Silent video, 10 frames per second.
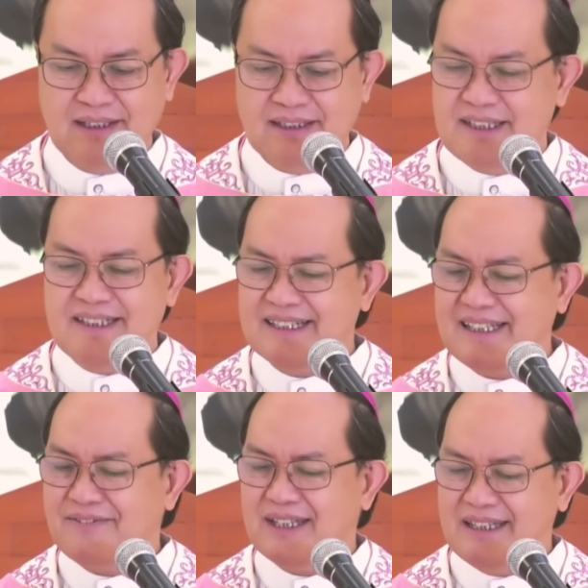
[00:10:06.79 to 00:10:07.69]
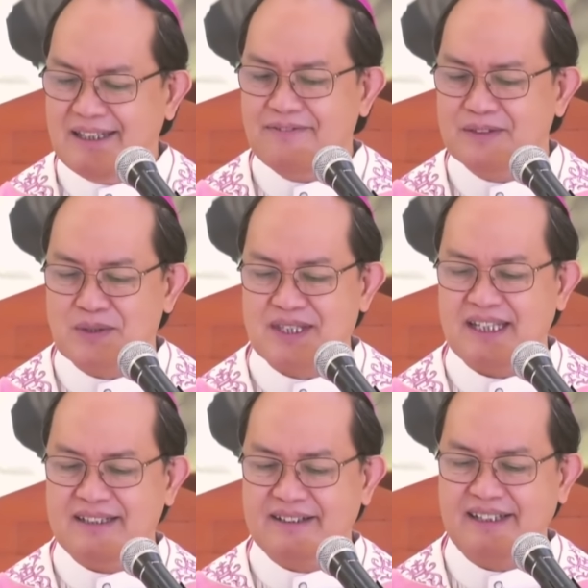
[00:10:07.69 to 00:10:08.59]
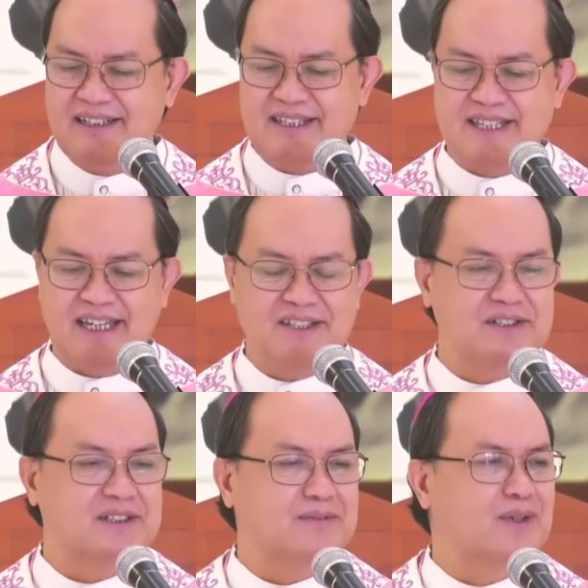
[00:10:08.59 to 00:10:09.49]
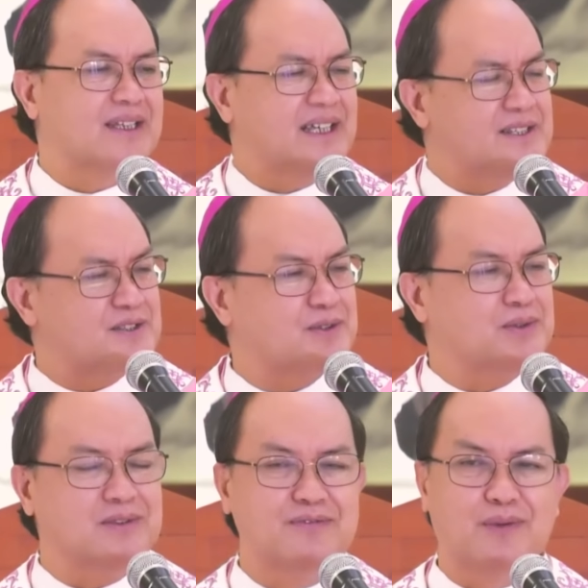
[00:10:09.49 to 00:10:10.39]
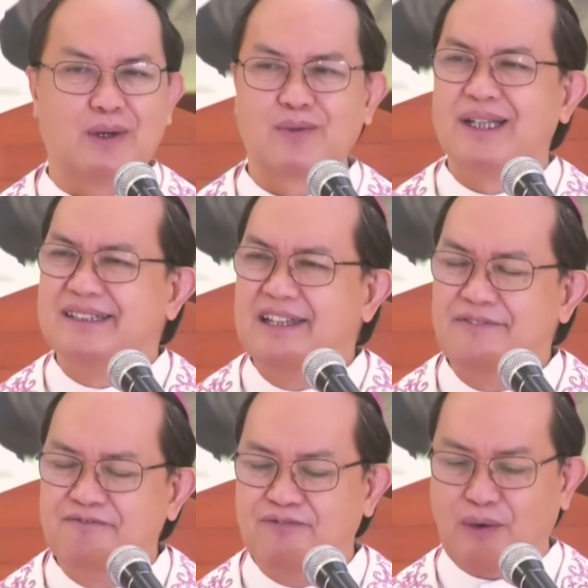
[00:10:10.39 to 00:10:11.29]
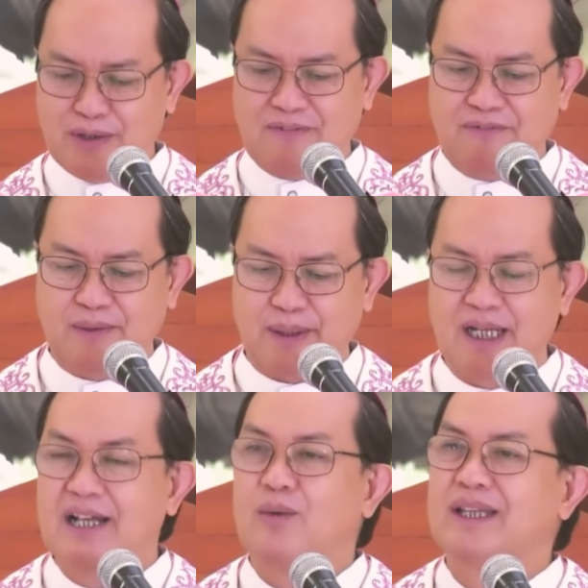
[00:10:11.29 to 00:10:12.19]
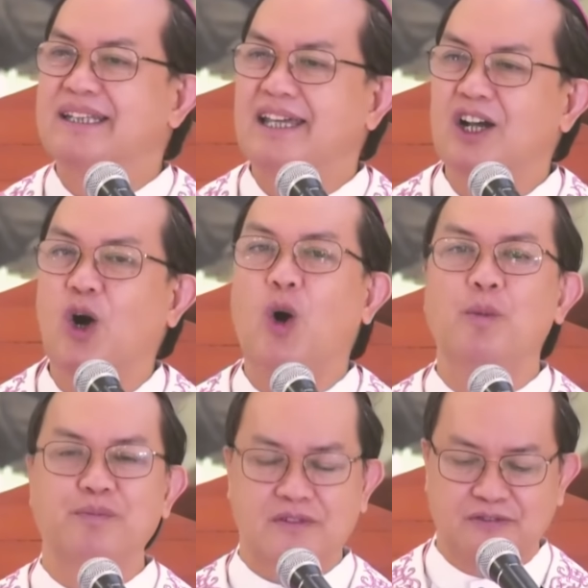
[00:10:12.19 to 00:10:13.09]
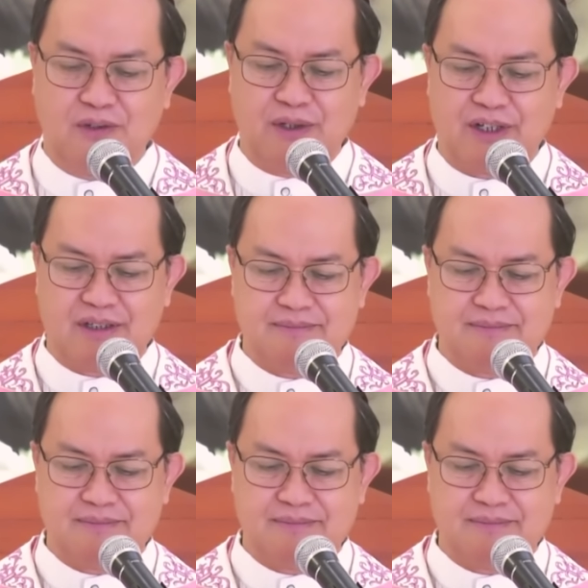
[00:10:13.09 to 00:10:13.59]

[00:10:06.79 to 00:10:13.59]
did not even live to see the realization of what they stood for, what they fought for, what they hoped for.